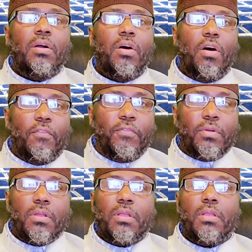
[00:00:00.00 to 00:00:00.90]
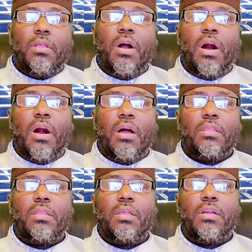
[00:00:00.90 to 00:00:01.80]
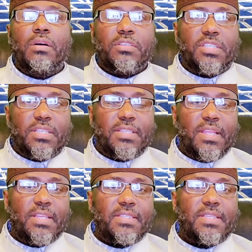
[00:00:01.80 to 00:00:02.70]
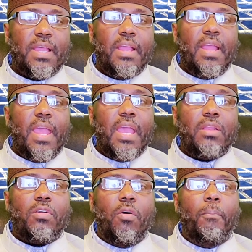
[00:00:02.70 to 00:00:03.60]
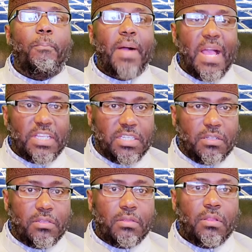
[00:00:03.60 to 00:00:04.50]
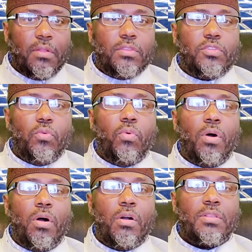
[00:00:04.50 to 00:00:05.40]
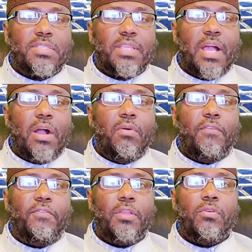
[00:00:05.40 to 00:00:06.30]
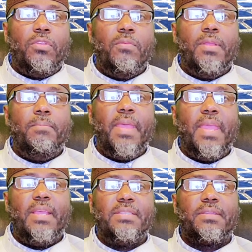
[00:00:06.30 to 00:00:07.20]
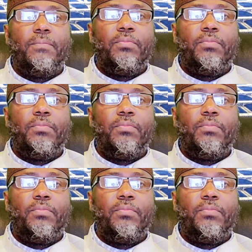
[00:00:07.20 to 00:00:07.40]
of God consciousness and compassion towards our fellow human beings.